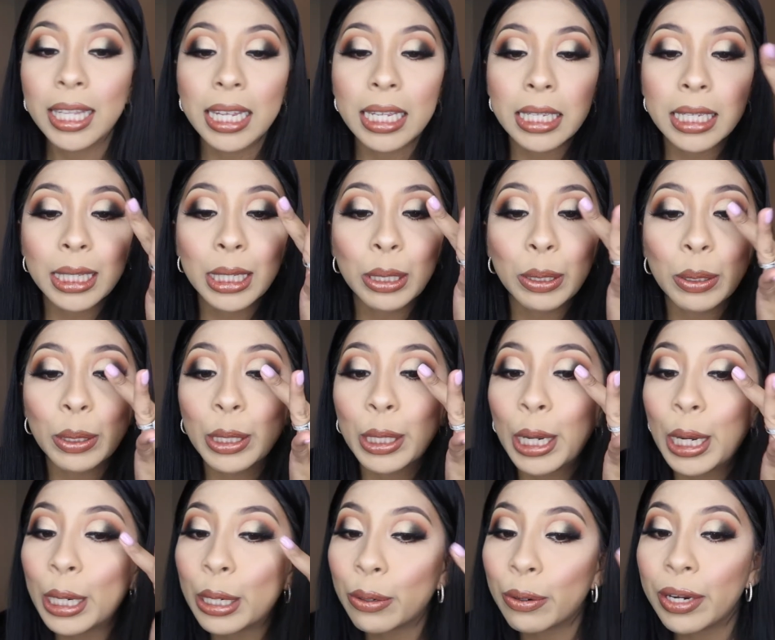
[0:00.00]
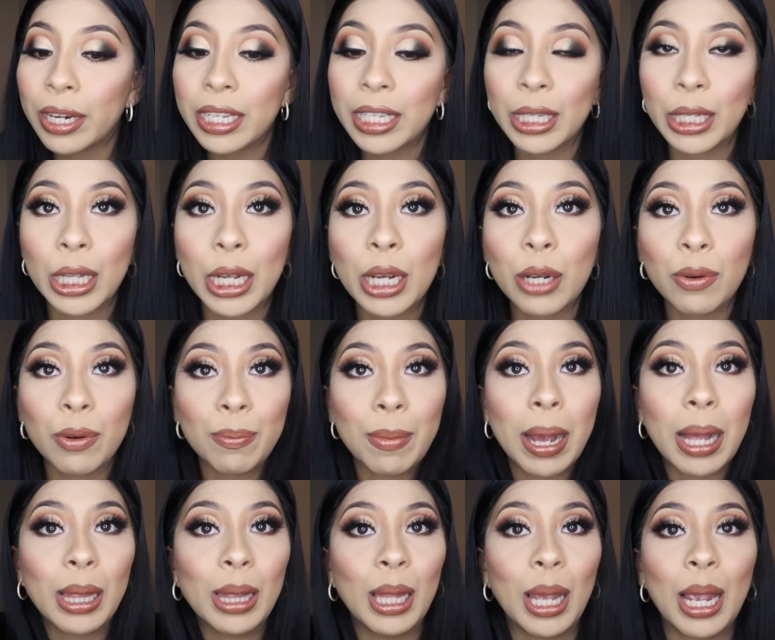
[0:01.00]
this little cut crease look with
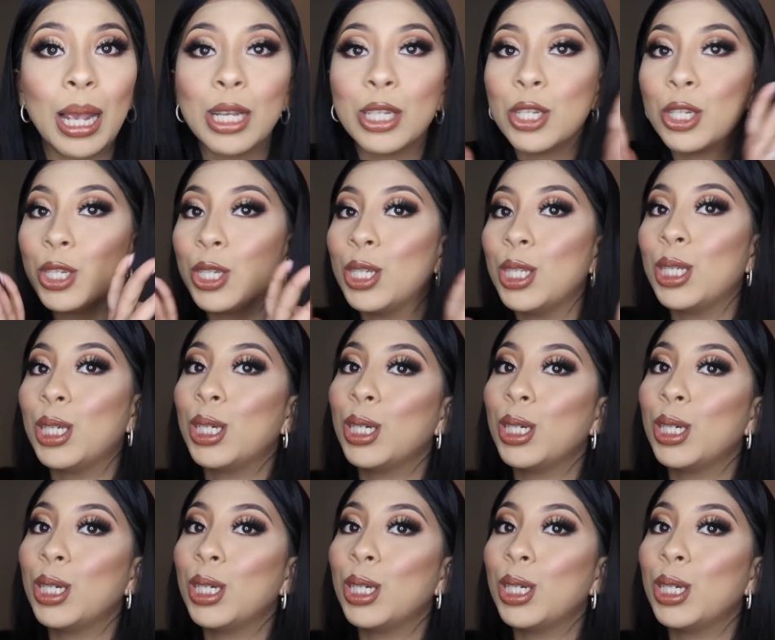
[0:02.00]
my lashes and